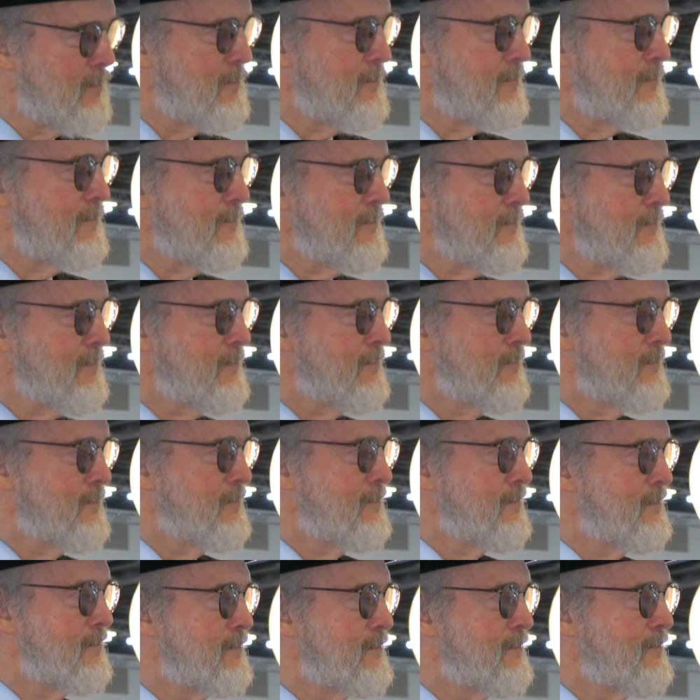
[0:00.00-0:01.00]

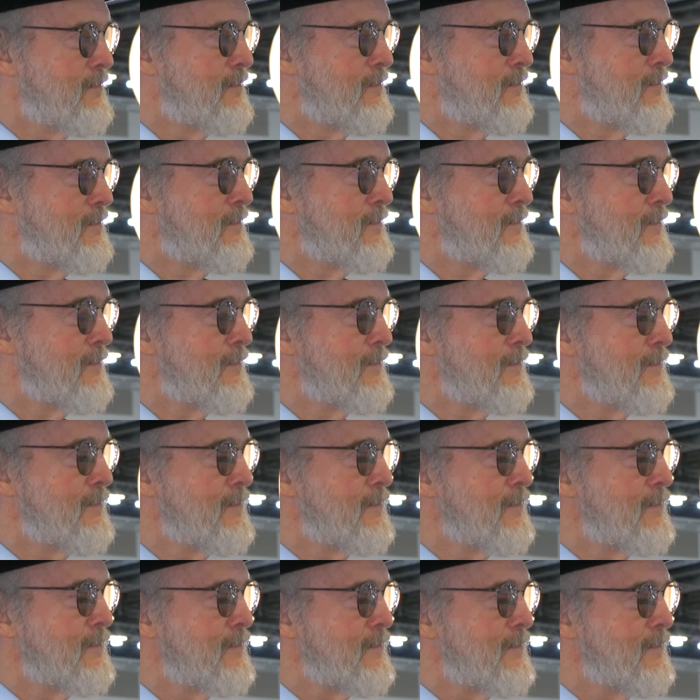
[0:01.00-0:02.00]

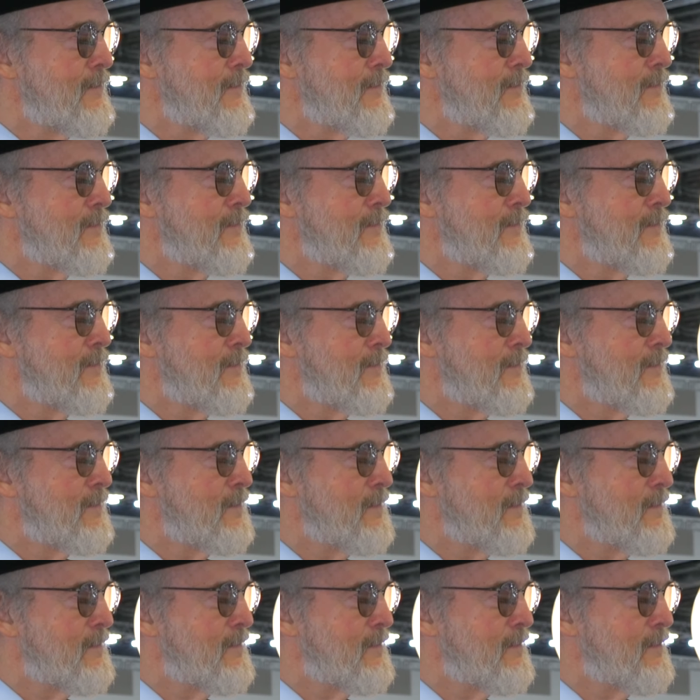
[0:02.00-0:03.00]

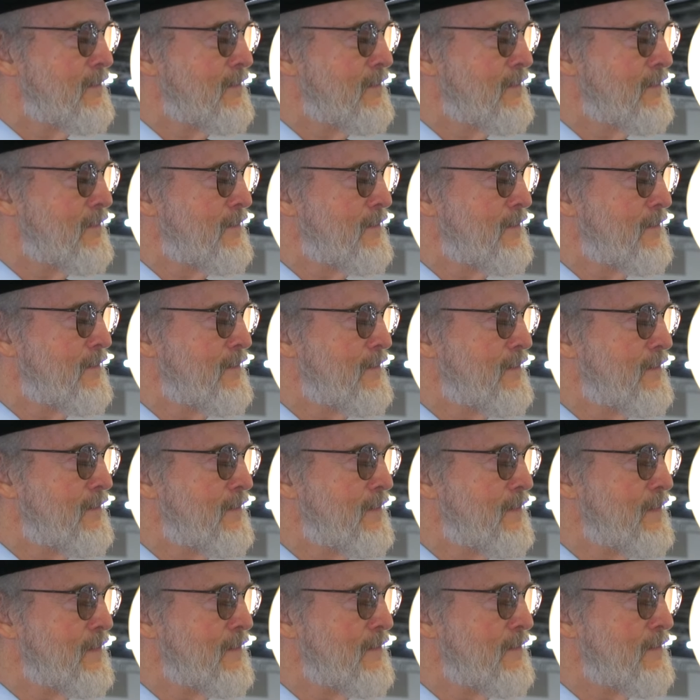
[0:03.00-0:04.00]

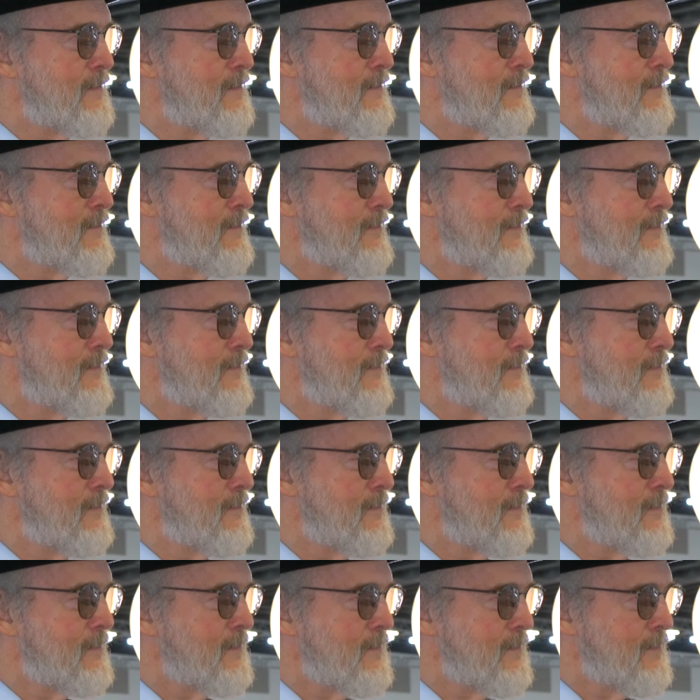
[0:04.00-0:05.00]

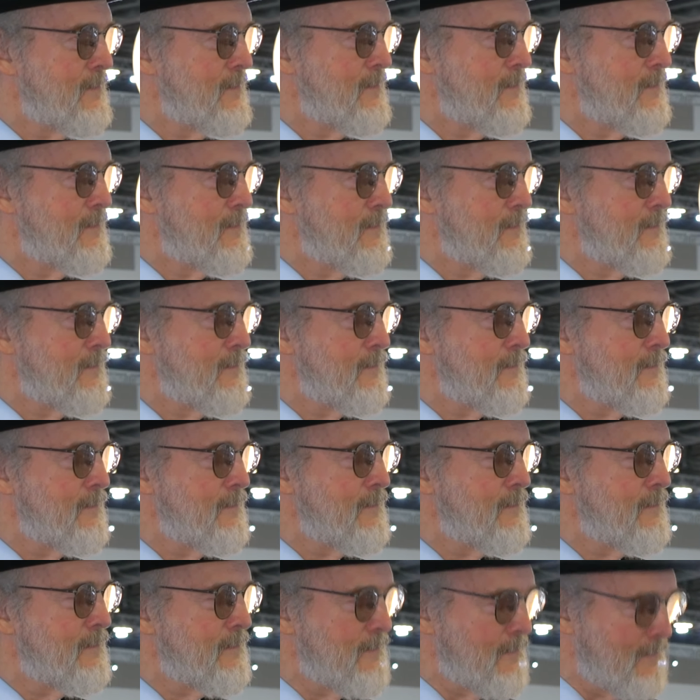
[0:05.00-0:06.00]

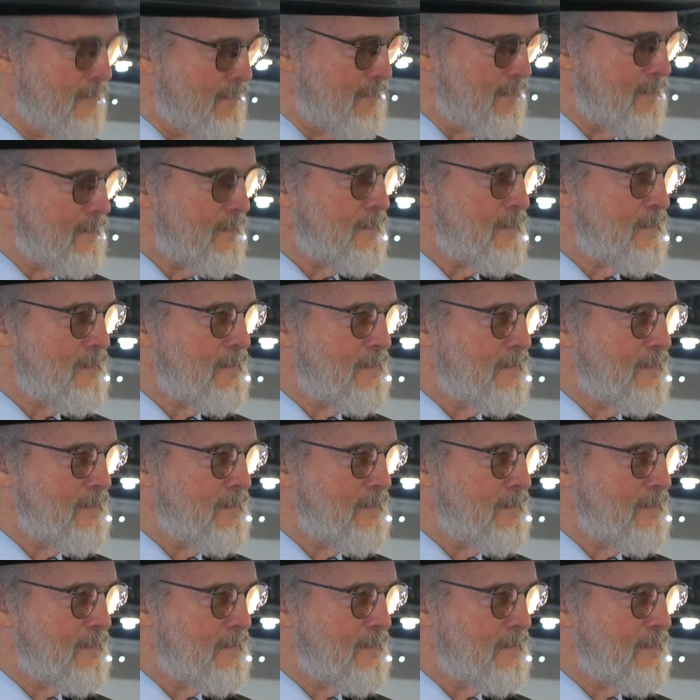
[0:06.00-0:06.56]
This person isn't speaking.